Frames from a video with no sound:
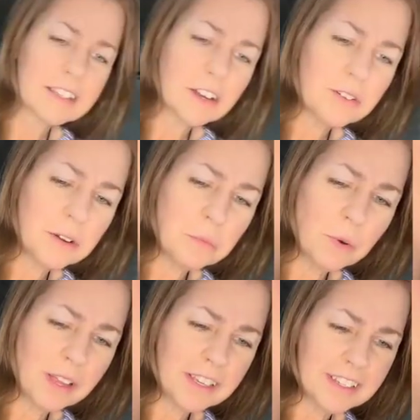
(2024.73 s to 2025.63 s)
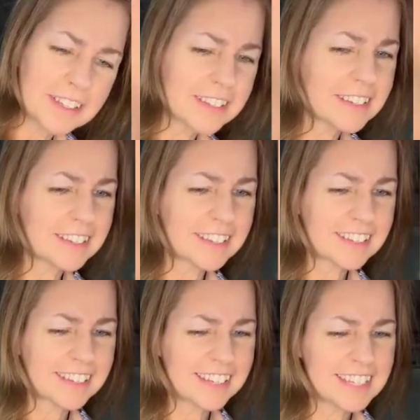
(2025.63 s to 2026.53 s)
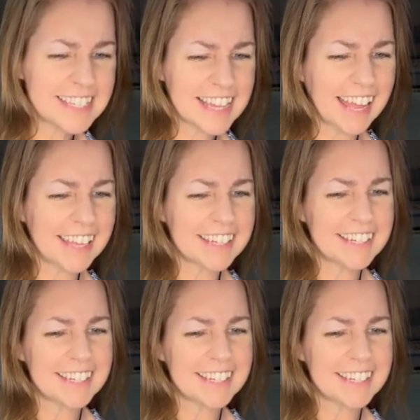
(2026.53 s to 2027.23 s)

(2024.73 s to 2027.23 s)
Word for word: Sarah, what is that?